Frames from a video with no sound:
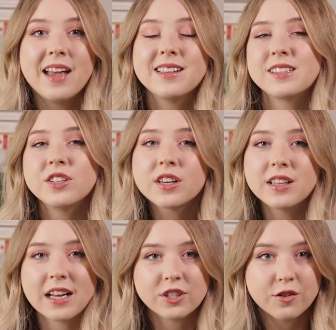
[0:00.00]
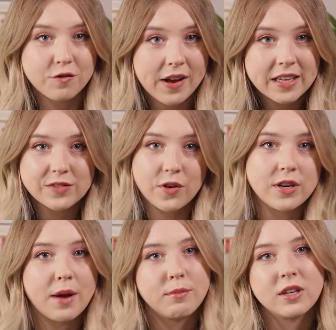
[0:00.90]
It lets you collect your fans' phone
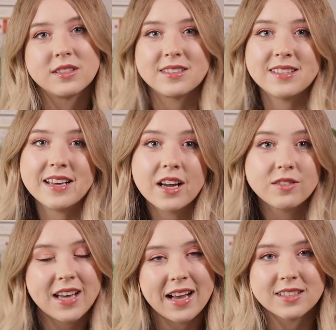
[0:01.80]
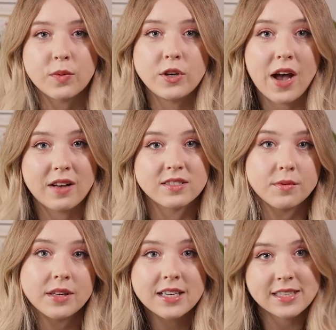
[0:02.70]
numbers, send out texts when you have
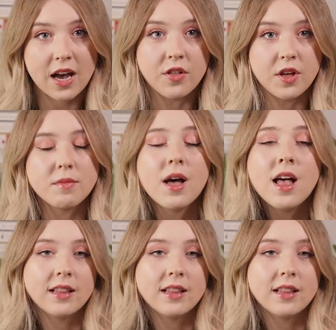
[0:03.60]
something to tell them,